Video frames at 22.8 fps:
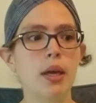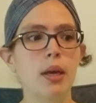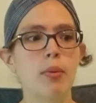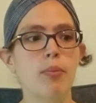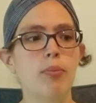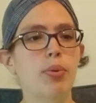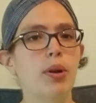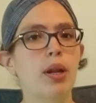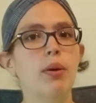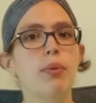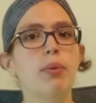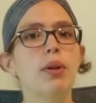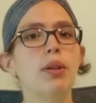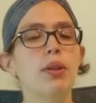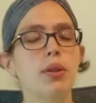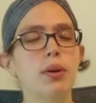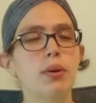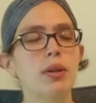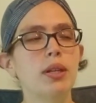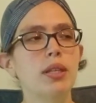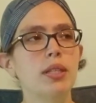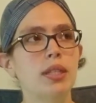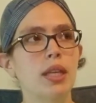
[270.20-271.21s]
But I will
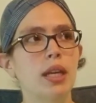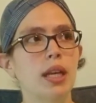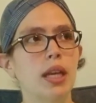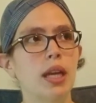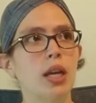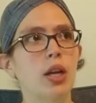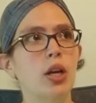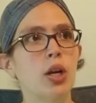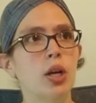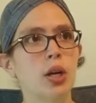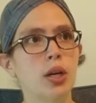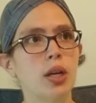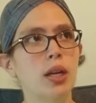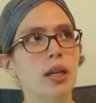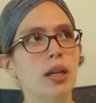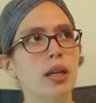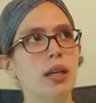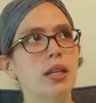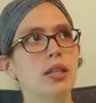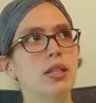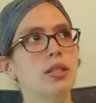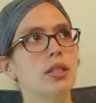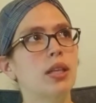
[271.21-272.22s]
notice like it hurting
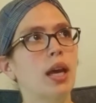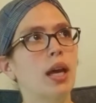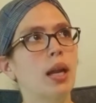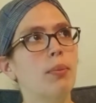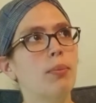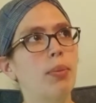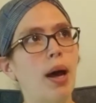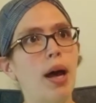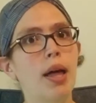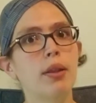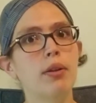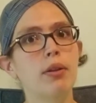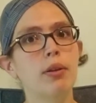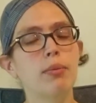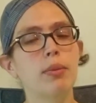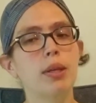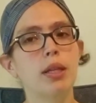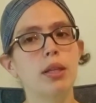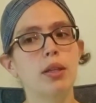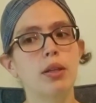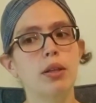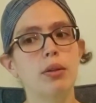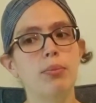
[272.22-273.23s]
and just kind of bothering me
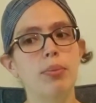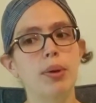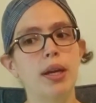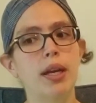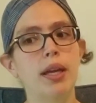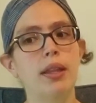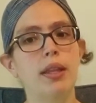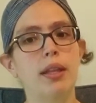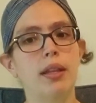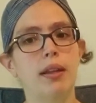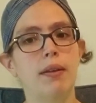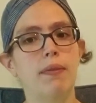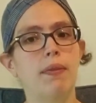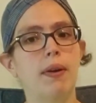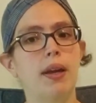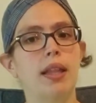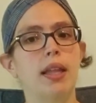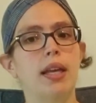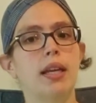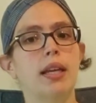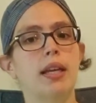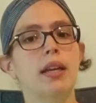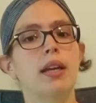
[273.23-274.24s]
a little bit. And then if I
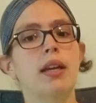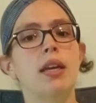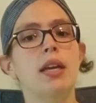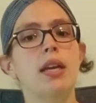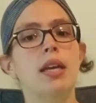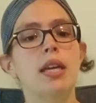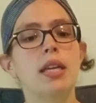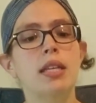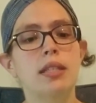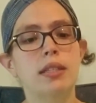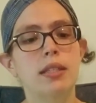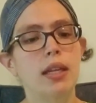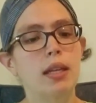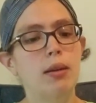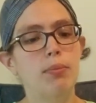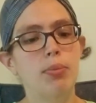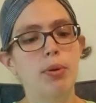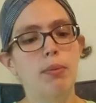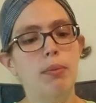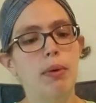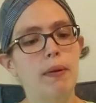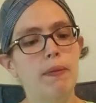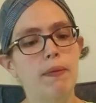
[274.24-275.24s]
like sit and
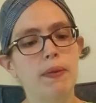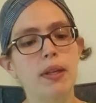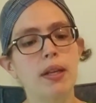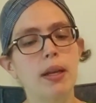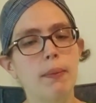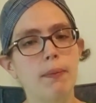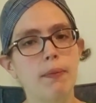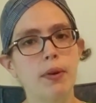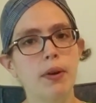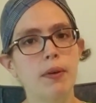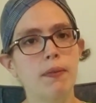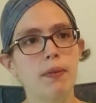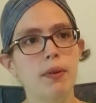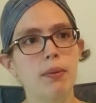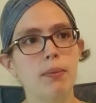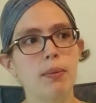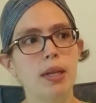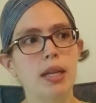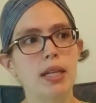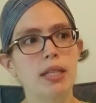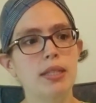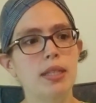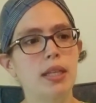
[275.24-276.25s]
put my feet up for a few
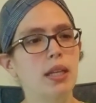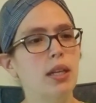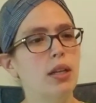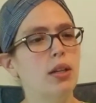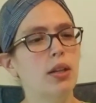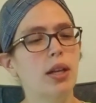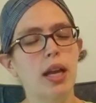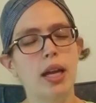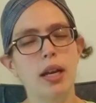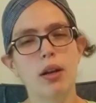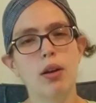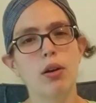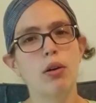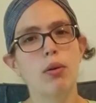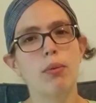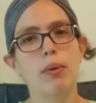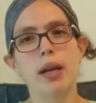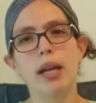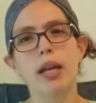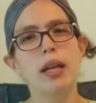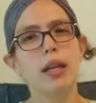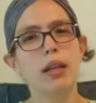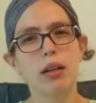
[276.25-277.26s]
minutes, then it'll kind of go
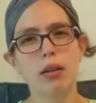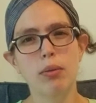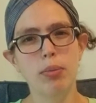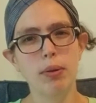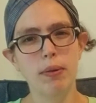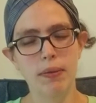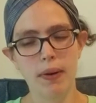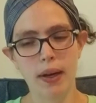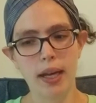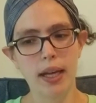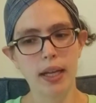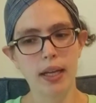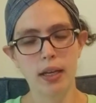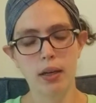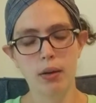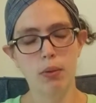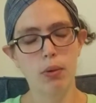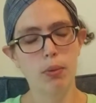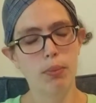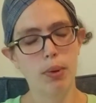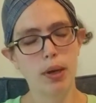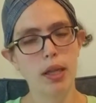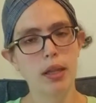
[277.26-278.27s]
away and it'll be fine and it
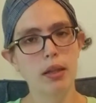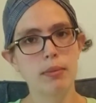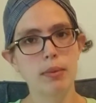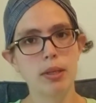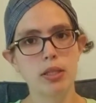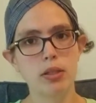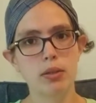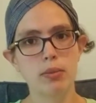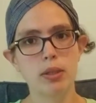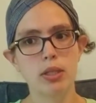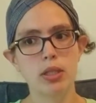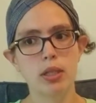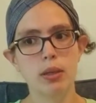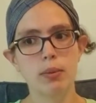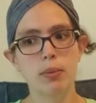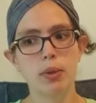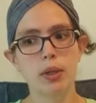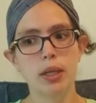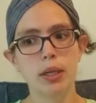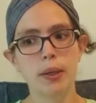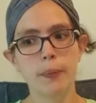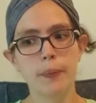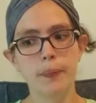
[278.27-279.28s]
won't bother me so much
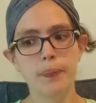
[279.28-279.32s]
anymore.